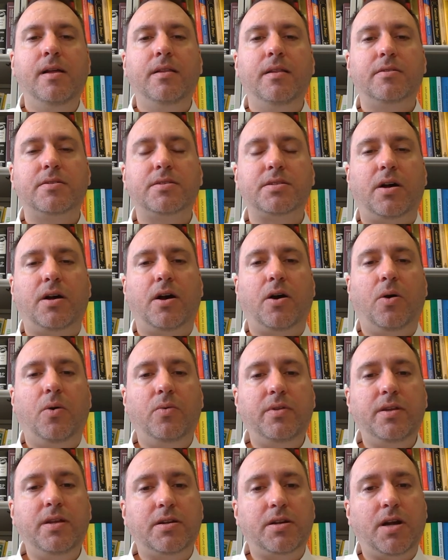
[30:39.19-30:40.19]
There's
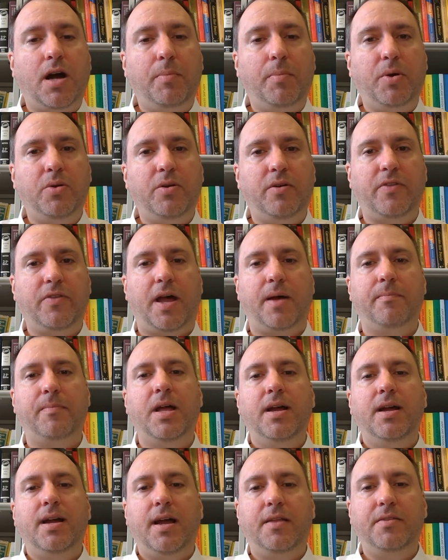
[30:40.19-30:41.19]
only a couple of them,
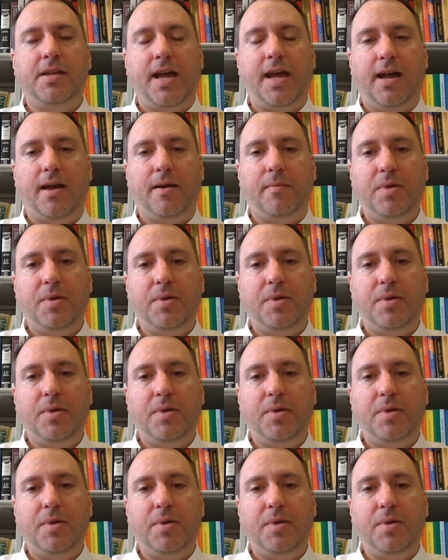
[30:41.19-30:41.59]
and the